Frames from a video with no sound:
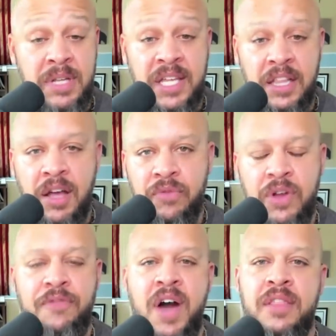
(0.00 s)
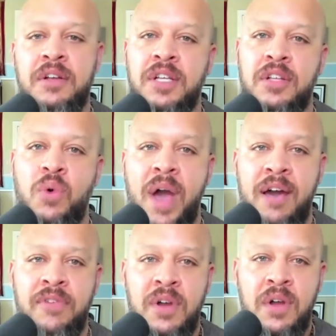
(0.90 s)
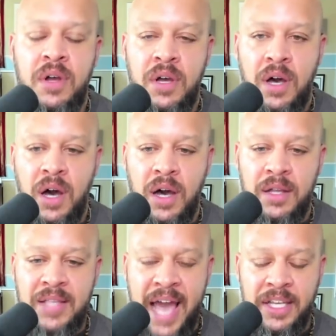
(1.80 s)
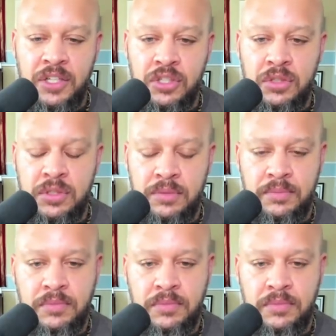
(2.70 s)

that they love their father, that don't have uh, Daddy Issues.